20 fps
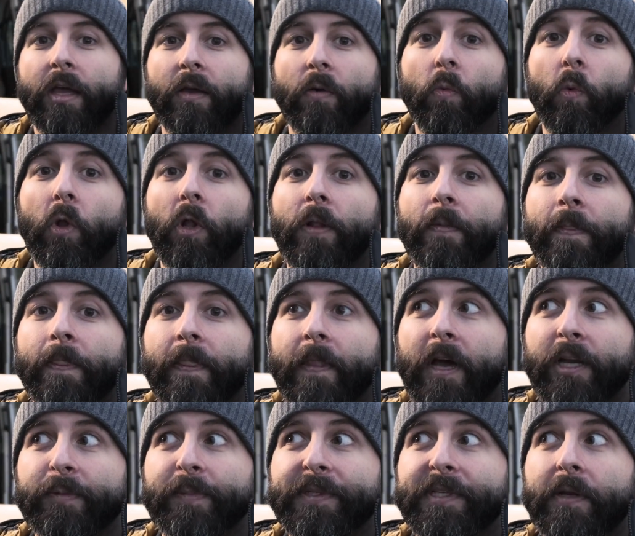wool,
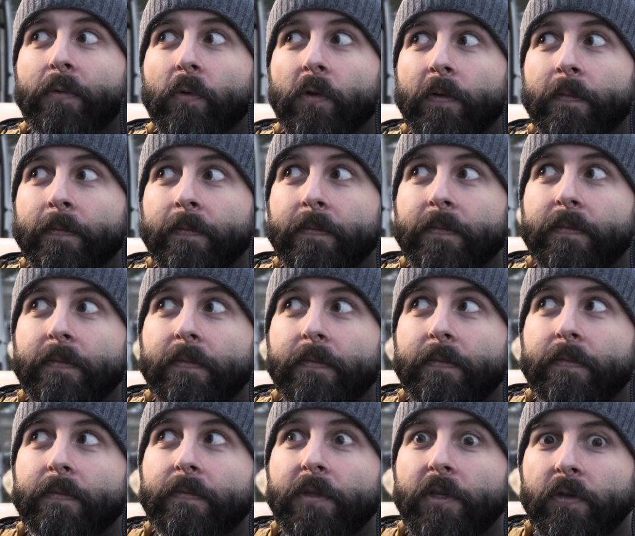100% wool,
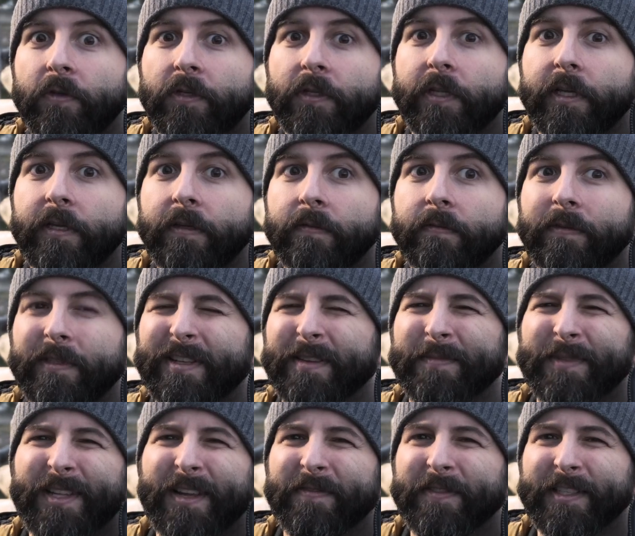usually. Some
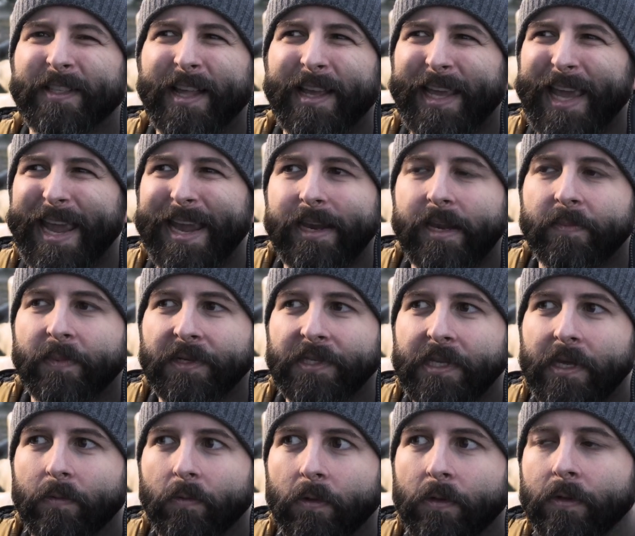stuff is like
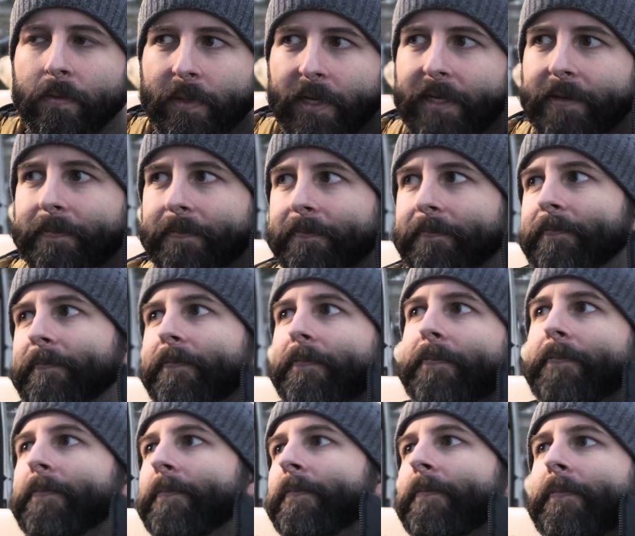80% wool, but
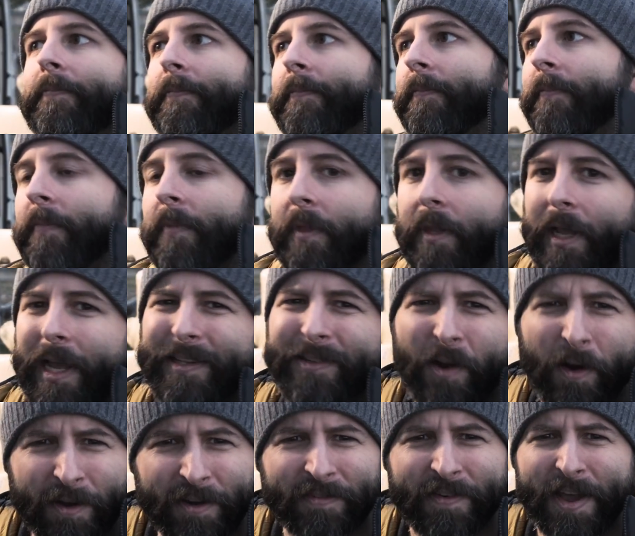it's
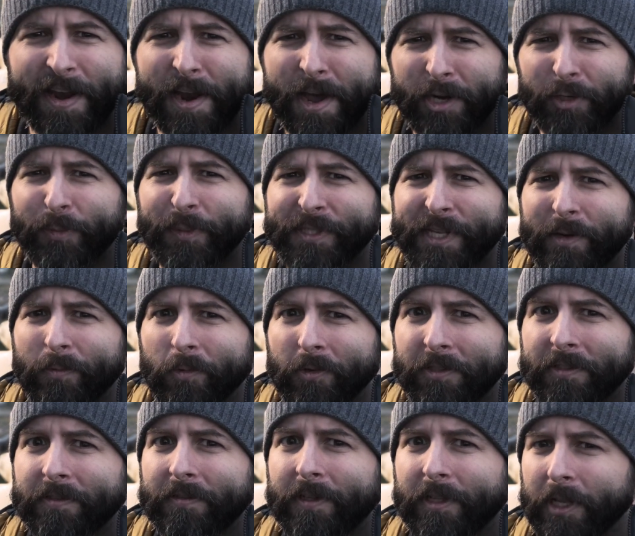hard to find 100%
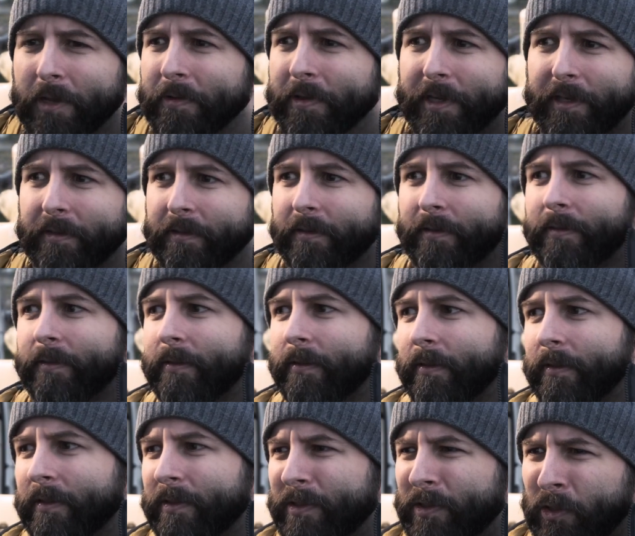wool clothing.
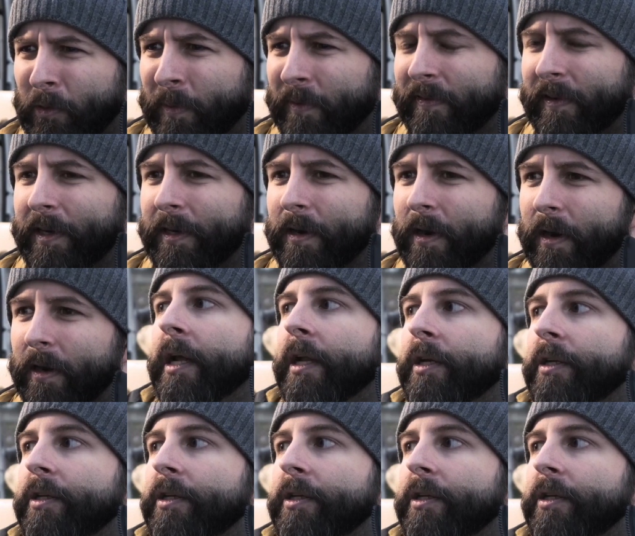Super freaking hard.